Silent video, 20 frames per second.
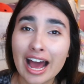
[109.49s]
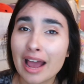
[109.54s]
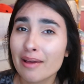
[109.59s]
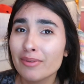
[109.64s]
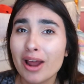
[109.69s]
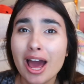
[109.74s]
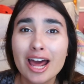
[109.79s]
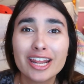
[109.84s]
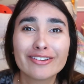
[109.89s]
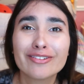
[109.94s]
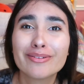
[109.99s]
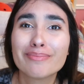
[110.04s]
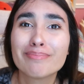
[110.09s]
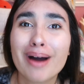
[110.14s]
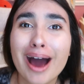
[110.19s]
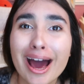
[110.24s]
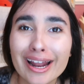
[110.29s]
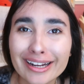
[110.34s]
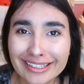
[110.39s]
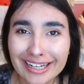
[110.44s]
I'm not even
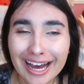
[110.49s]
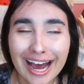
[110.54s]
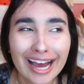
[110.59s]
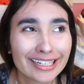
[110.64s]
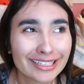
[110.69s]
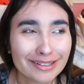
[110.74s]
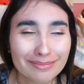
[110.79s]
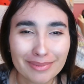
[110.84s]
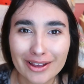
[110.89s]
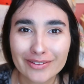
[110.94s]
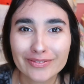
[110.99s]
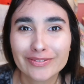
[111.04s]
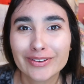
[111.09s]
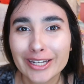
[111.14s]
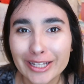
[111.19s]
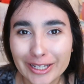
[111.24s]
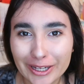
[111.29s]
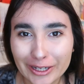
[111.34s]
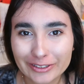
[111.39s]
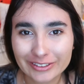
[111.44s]
monetizing my
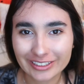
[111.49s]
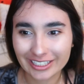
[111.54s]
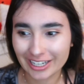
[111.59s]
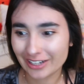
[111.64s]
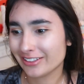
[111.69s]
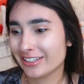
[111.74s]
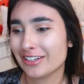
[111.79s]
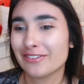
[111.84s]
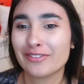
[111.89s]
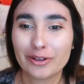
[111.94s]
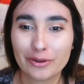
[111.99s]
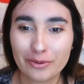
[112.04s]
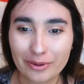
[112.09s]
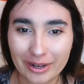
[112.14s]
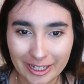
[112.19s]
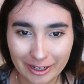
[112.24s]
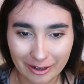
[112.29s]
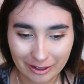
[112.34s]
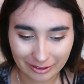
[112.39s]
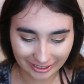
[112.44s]
videos and I'm giving
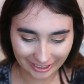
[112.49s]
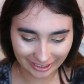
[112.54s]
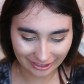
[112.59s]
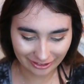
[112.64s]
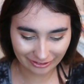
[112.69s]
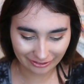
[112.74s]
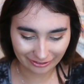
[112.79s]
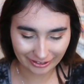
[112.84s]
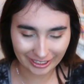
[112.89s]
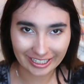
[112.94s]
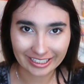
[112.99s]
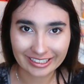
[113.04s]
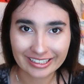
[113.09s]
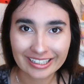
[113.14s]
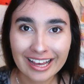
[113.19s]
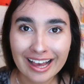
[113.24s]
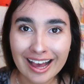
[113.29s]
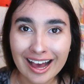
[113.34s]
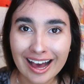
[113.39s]
away all these tricks.